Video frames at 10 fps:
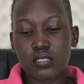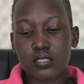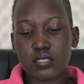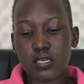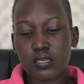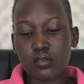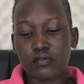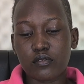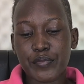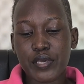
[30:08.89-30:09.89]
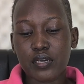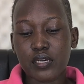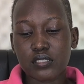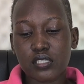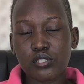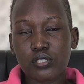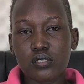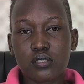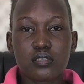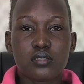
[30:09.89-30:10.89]
Thank you for paying
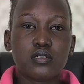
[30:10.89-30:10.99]
attention.